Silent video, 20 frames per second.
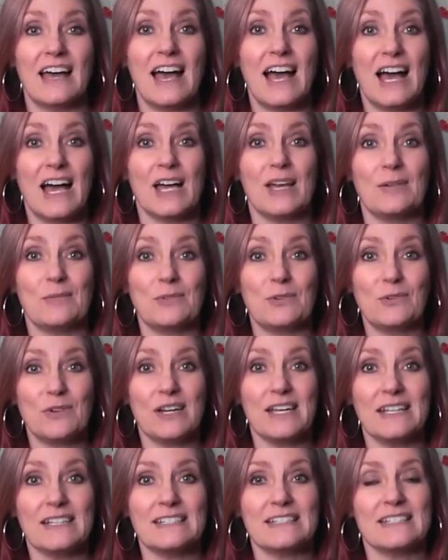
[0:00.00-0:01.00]
I'm
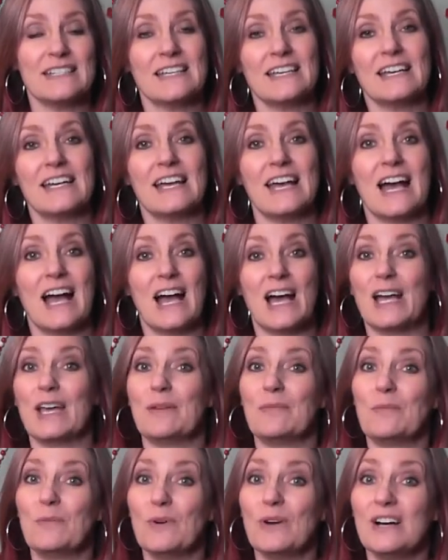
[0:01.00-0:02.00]
great,
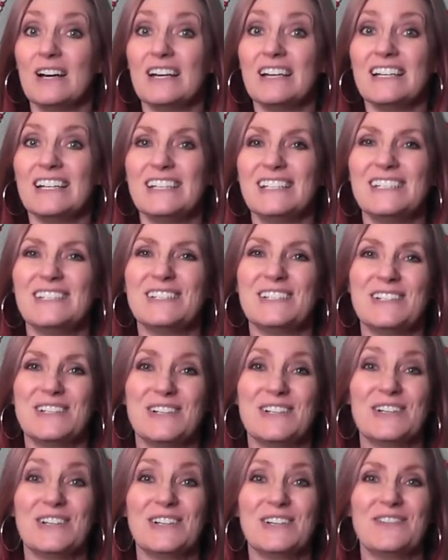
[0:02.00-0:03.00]
I'm
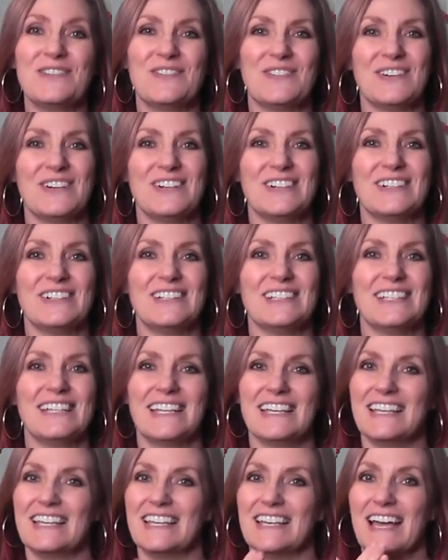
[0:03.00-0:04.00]
wonderful.
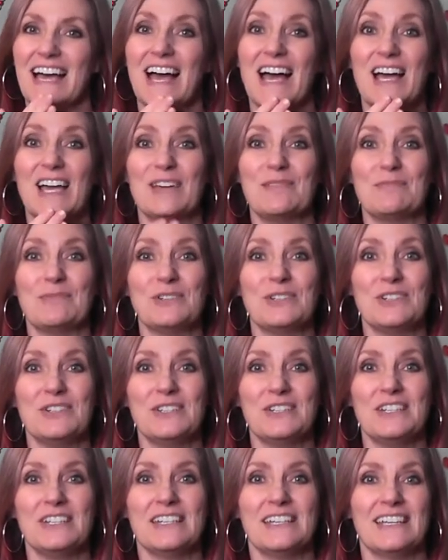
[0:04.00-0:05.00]
I'm
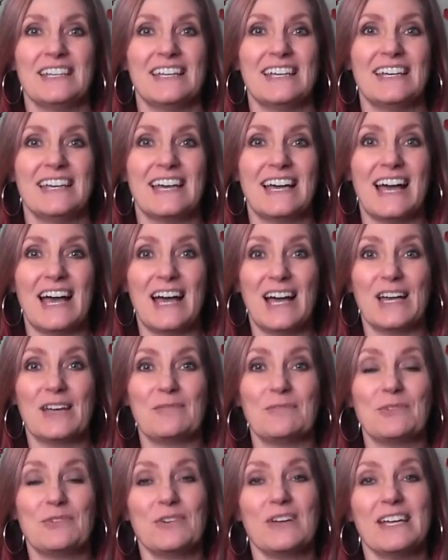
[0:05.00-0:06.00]
good,
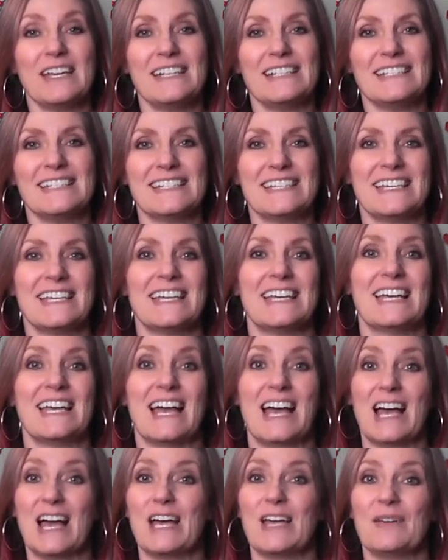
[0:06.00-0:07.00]
I'm great,
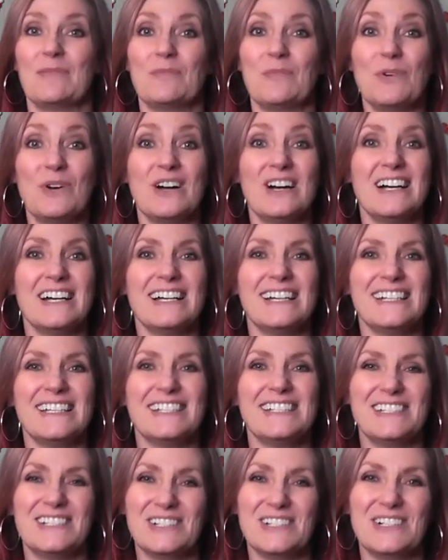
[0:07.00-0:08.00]
I'm
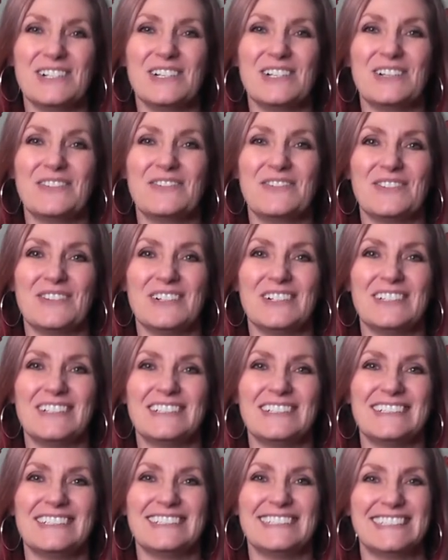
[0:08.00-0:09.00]

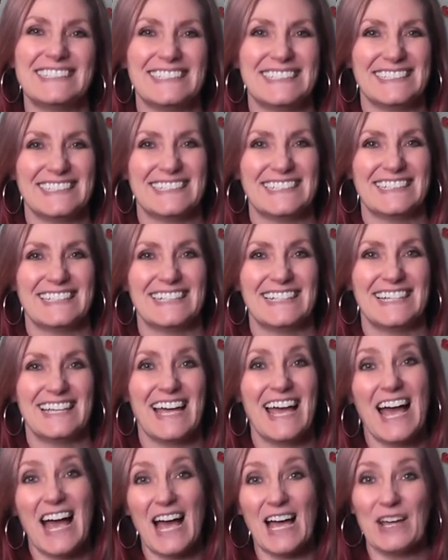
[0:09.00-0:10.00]
wonderful.
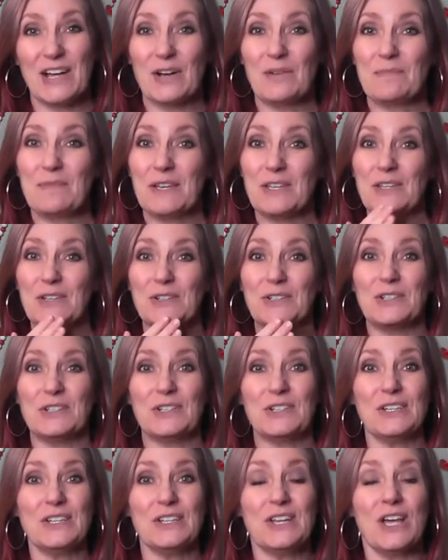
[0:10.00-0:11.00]
I hope that you're
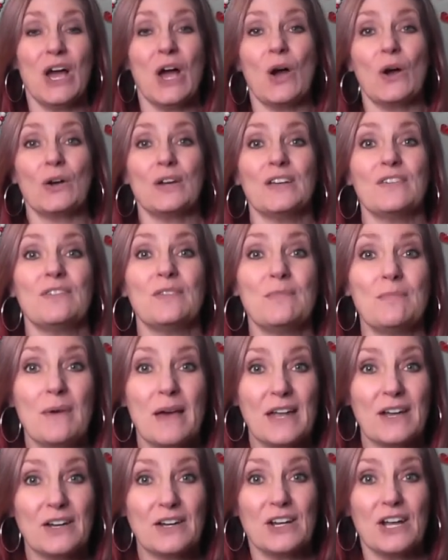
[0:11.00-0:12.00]
good or even
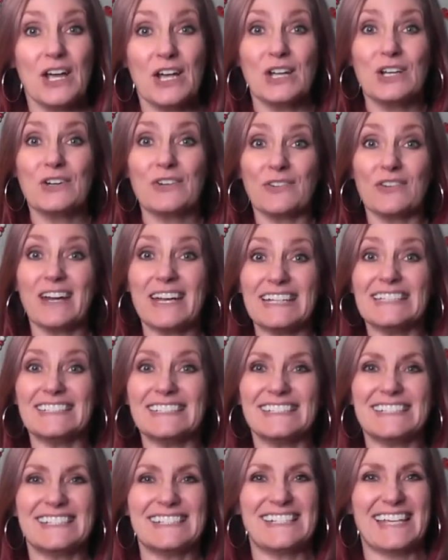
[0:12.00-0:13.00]
better,
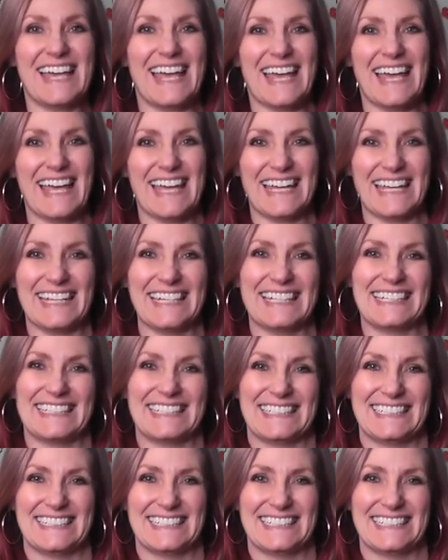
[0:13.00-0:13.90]
great today.